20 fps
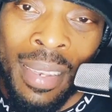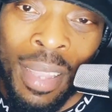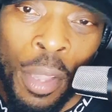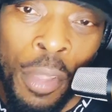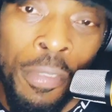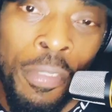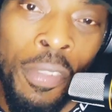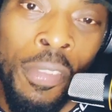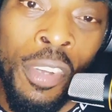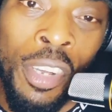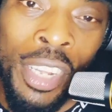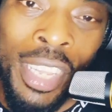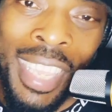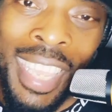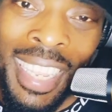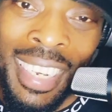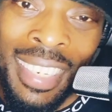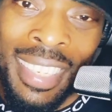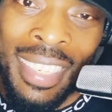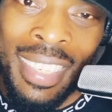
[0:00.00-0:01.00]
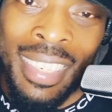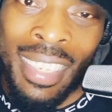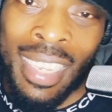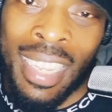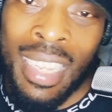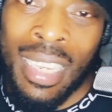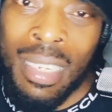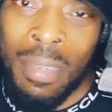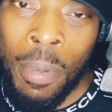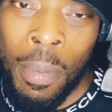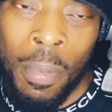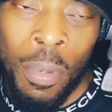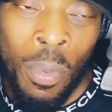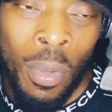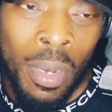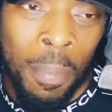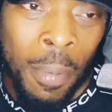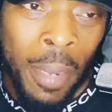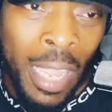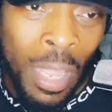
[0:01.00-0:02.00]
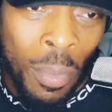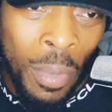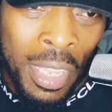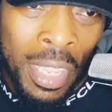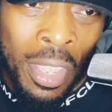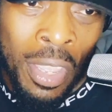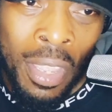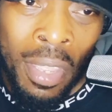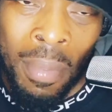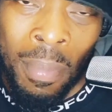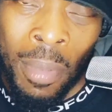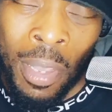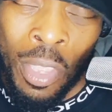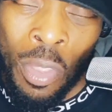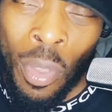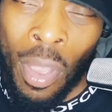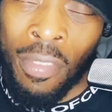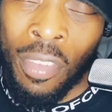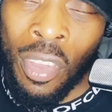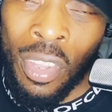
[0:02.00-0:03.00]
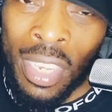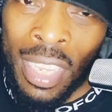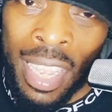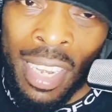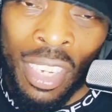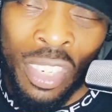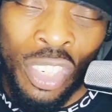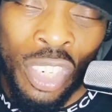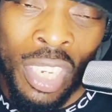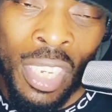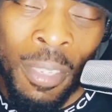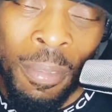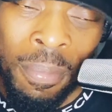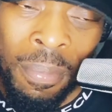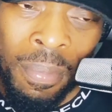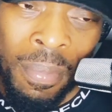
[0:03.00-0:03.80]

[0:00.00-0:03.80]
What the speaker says: Now, if you've got kids, the kids probably want to play with you, but you haven't got the energy.